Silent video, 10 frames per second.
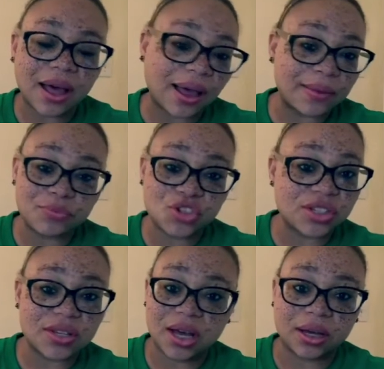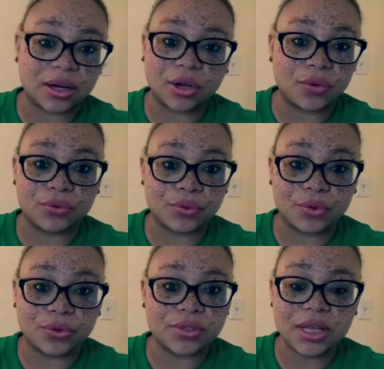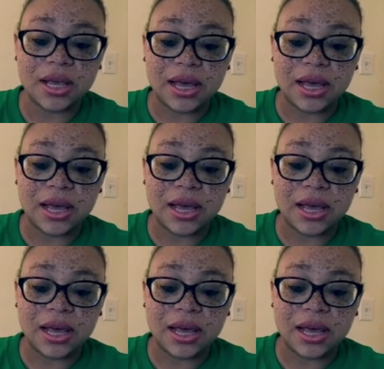I'm just not going to go through those.